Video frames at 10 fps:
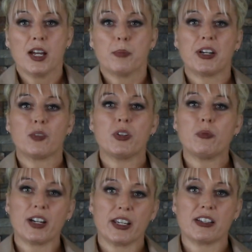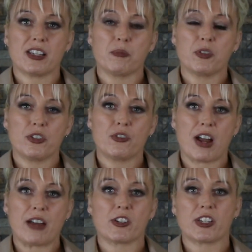But we want to get some good
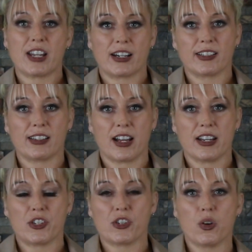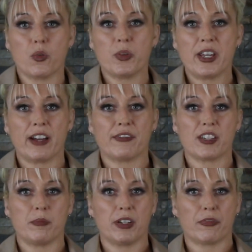drivers set aside. So we have
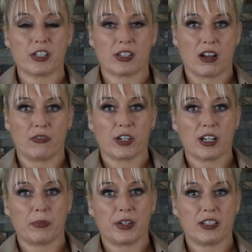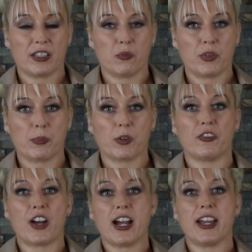some different software companies that we
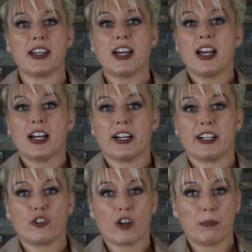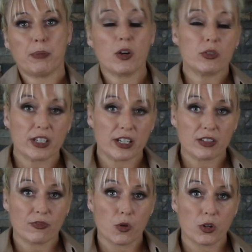provide job
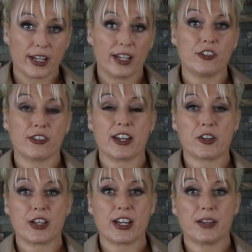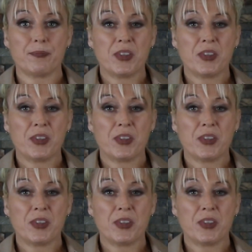postings for in your area.